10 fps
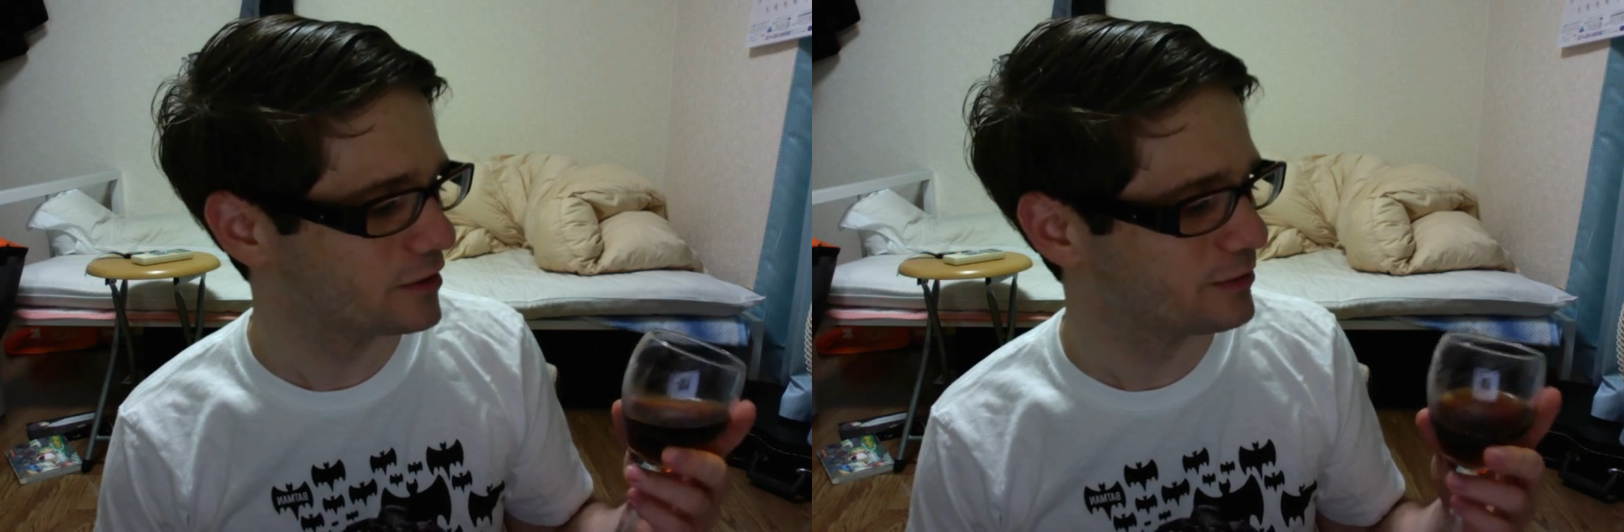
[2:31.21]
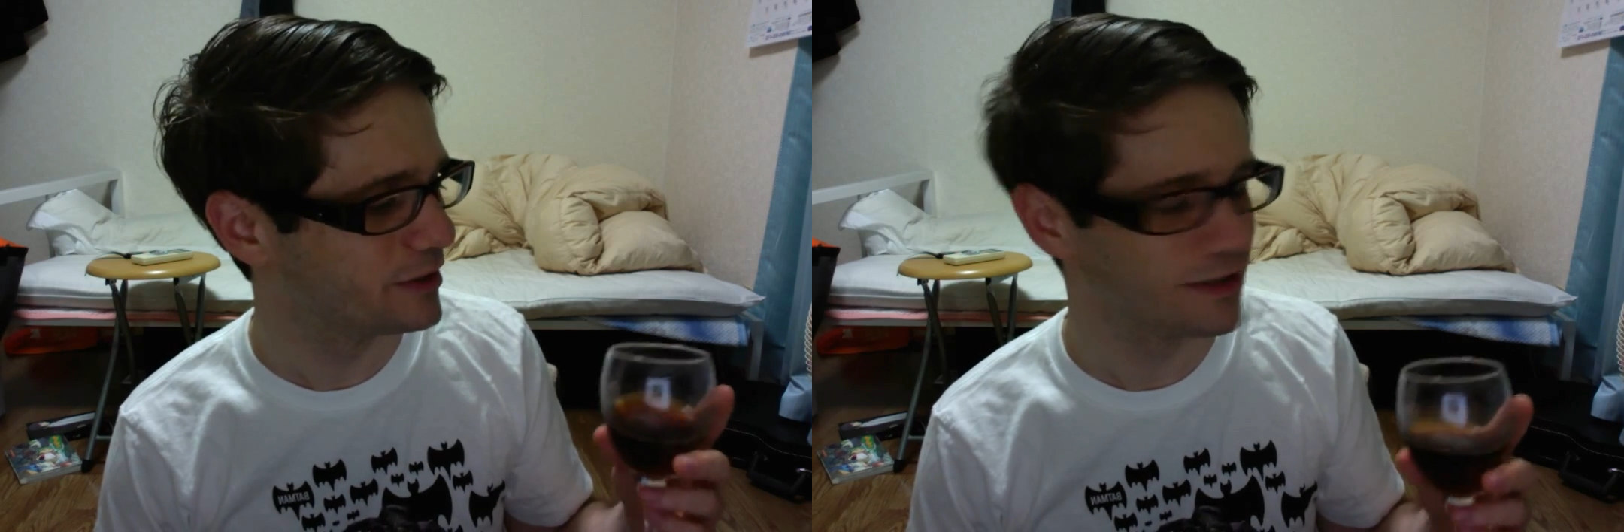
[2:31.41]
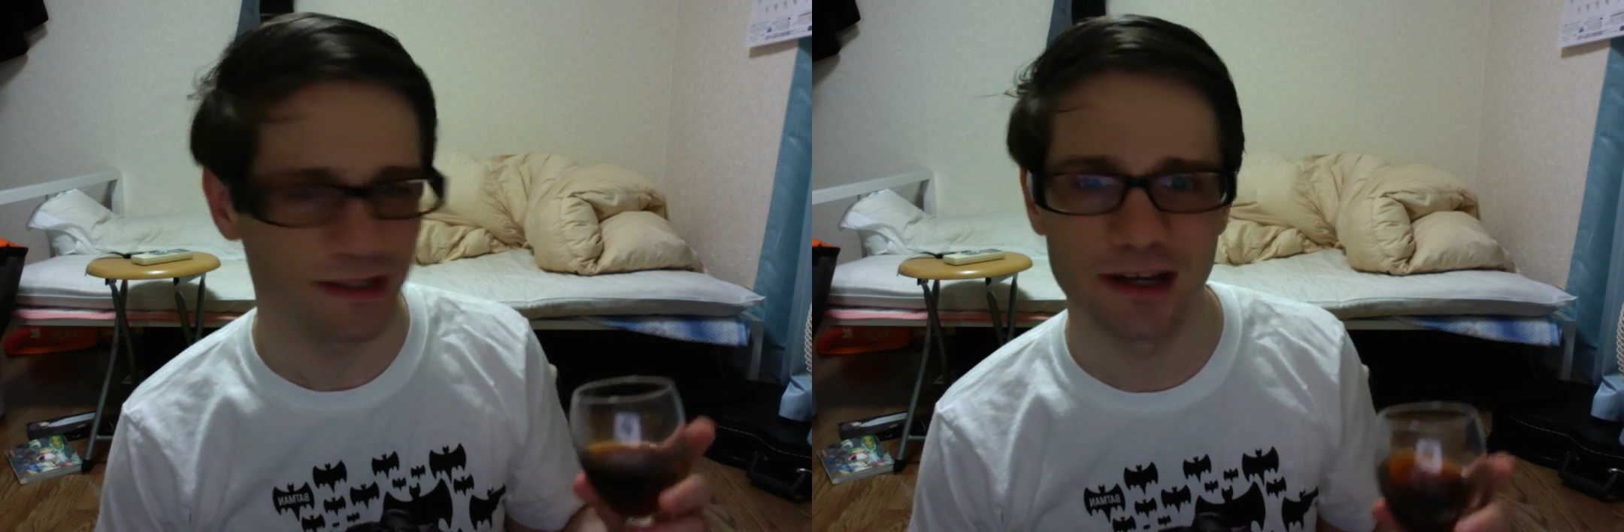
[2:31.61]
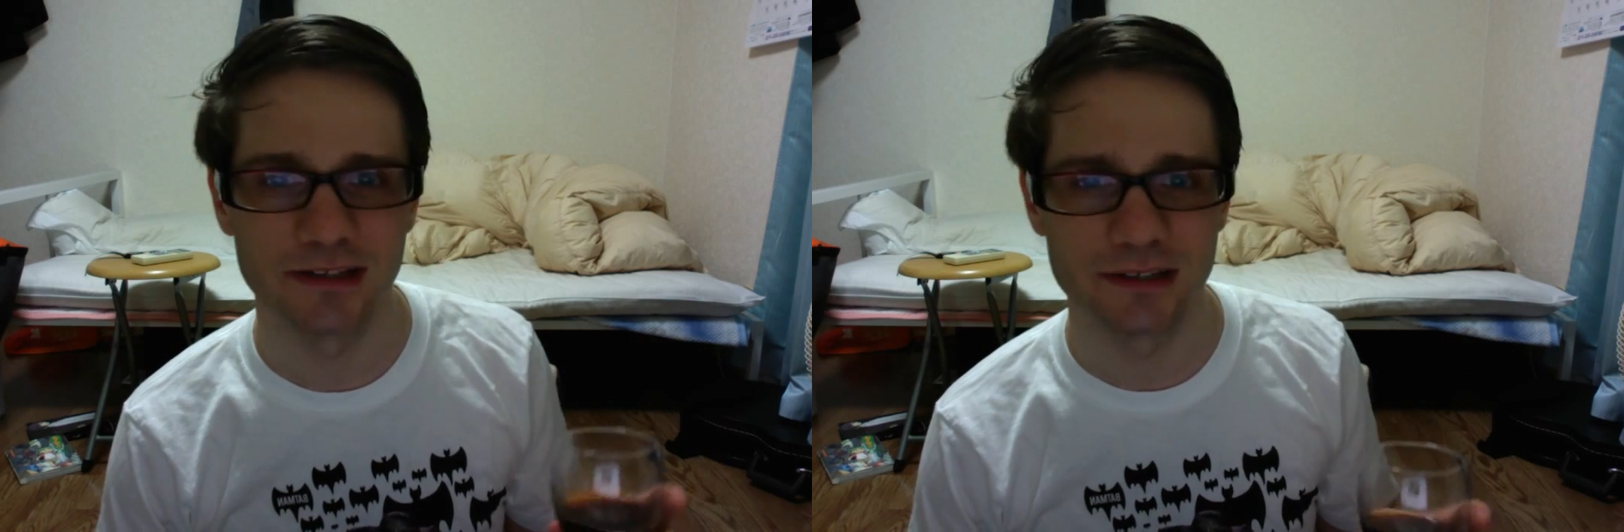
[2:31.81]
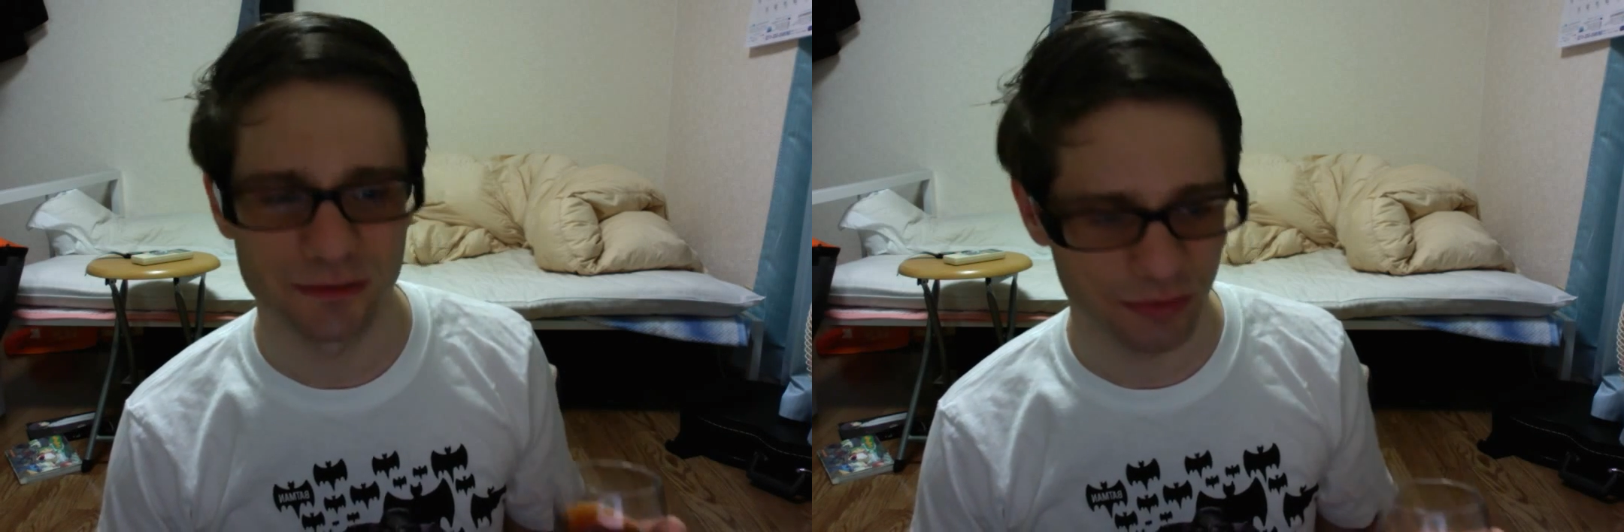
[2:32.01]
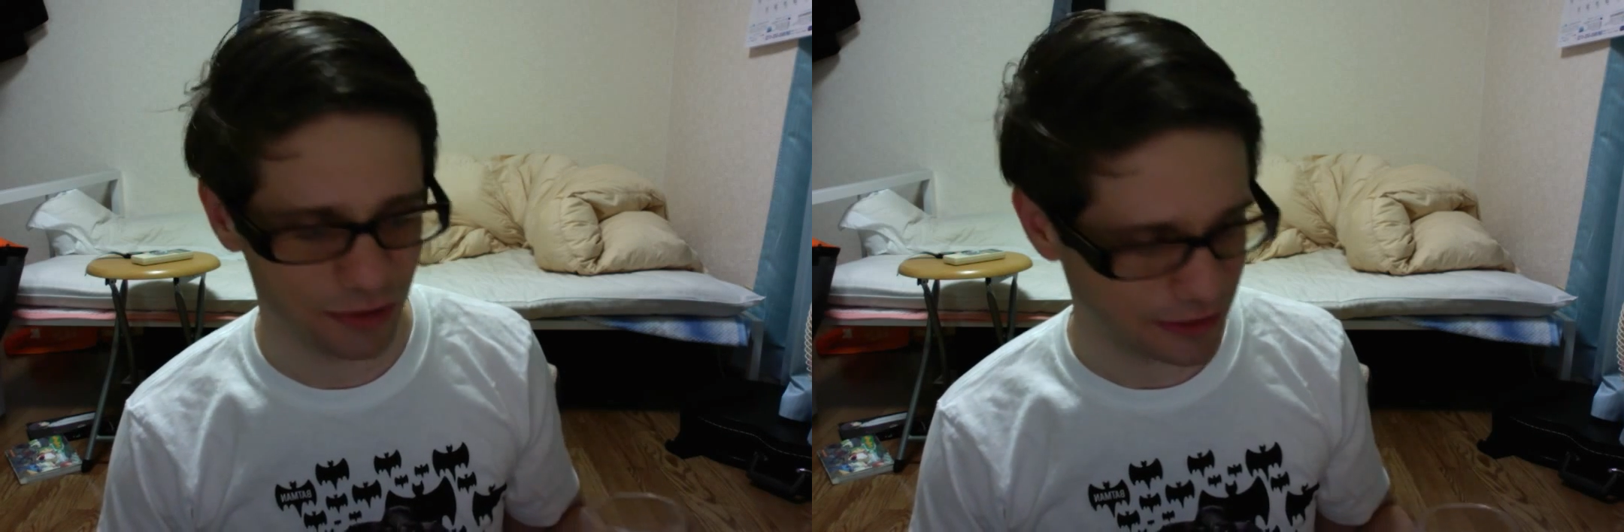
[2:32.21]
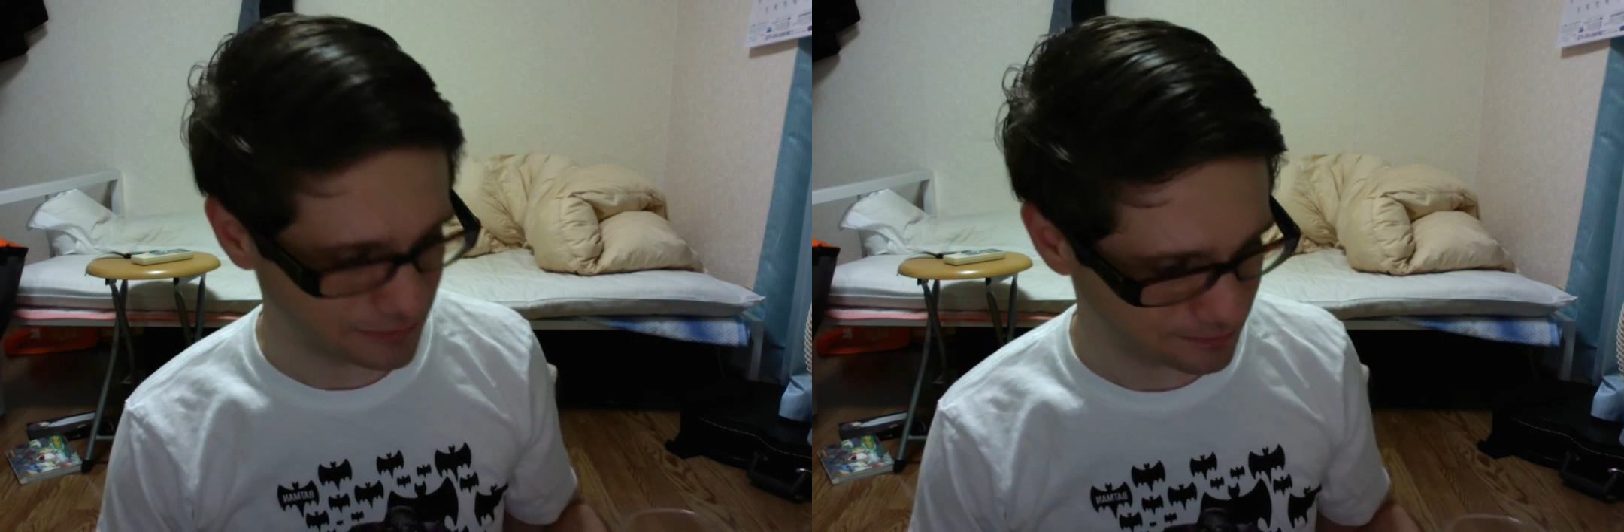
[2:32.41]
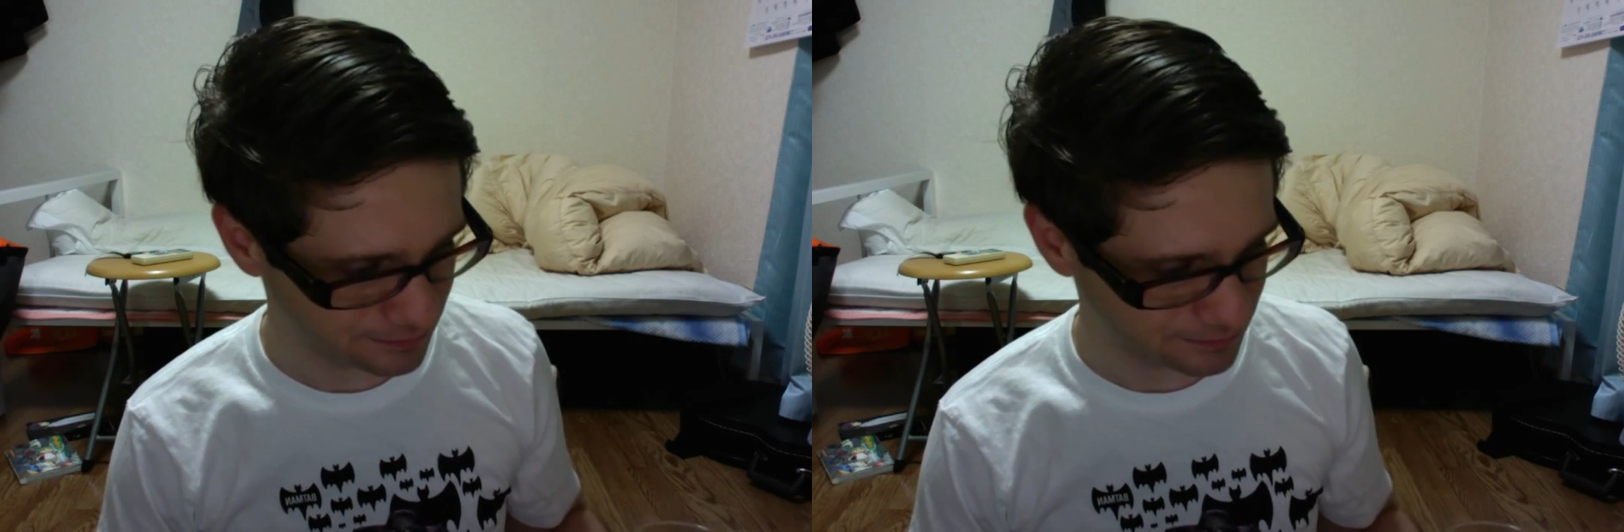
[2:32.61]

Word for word: to me, that's kind of disappointing.